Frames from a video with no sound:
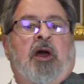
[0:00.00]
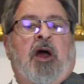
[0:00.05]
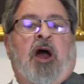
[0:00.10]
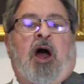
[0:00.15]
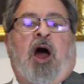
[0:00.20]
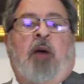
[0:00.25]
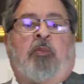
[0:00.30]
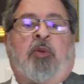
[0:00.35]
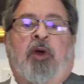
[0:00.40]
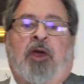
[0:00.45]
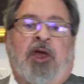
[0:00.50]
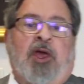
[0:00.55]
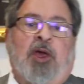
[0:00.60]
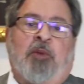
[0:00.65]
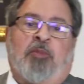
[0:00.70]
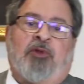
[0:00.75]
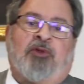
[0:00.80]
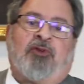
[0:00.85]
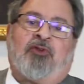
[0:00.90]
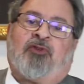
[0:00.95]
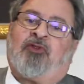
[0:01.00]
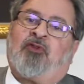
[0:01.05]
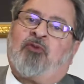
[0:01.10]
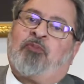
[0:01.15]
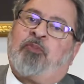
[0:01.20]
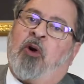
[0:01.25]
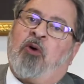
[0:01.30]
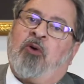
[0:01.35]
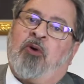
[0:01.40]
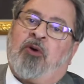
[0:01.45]
Abba even
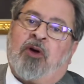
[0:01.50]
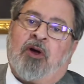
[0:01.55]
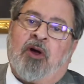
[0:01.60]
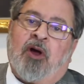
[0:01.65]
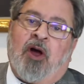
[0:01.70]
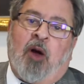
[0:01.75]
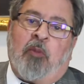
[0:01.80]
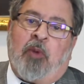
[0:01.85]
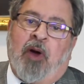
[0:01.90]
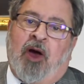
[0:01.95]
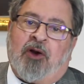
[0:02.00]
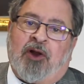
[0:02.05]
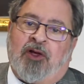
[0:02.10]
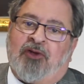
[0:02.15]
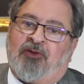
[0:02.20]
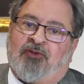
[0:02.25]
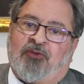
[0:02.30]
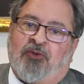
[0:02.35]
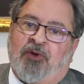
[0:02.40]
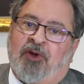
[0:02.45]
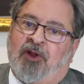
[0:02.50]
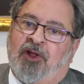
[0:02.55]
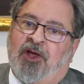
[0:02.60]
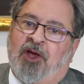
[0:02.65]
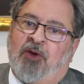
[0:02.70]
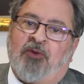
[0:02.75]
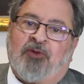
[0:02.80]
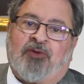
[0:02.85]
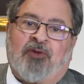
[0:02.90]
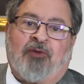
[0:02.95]
spoke about Israel.
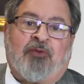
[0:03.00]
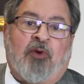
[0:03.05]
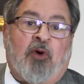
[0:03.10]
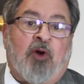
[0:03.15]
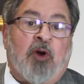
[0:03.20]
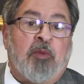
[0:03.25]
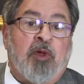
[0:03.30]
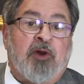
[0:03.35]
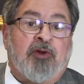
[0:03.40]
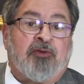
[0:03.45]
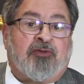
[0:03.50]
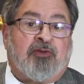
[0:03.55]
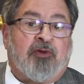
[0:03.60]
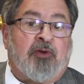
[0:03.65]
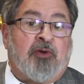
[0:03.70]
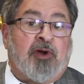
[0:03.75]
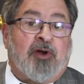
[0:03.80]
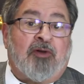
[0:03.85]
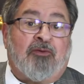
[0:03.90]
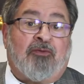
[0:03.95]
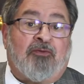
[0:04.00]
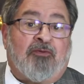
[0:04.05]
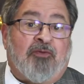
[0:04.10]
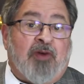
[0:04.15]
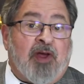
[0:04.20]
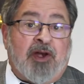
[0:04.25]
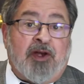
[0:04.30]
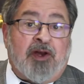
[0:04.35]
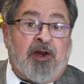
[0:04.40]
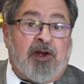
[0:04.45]
He was the foreign minister and
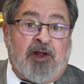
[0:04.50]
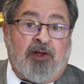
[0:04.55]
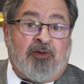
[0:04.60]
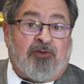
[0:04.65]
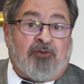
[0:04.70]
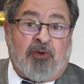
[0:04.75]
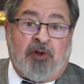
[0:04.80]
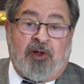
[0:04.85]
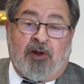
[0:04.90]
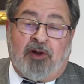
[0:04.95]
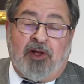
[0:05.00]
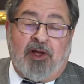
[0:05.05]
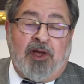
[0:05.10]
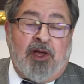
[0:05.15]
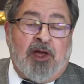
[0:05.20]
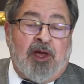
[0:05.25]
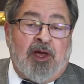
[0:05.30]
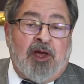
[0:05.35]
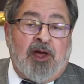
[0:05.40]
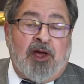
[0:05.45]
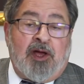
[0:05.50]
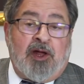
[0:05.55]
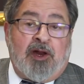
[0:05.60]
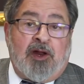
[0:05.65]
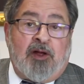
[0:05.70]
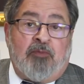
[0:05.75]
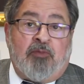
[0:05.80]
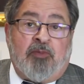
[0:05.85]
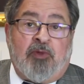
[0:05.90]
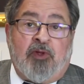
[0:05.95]
defended Israel
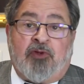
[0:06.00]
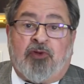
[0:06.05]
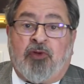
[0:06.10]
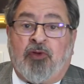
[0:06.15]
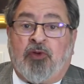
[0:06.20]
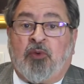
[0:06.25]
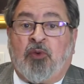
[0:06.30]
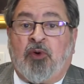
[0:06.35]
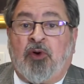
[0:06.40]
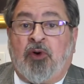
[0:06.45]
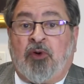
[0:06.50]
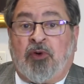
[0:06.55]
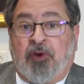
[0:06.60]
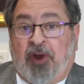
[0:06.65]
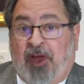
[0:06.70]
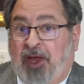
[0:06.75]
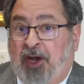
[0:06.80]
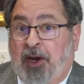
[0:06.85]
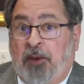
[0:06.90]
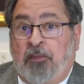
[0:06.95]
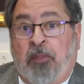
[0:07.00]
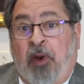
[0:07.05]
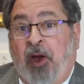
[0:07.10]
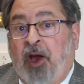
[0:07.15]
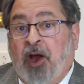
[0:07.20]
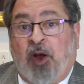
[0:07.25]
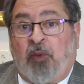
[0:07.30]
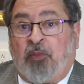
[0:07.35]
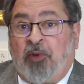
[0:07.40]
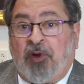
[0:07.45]
to the world in
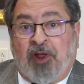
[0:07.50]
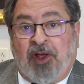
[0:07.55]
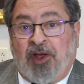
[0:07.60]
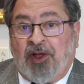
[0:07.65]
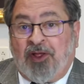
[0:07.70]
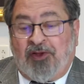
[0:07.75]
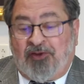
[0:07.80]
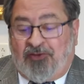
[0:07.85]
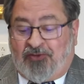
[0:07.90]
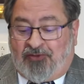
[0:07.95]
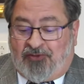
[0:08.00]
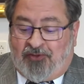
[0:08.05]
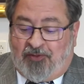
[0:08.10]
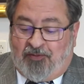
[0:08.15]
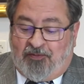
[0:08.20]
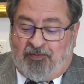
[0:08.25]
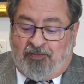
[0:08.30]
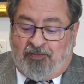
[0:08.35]
impeccable English.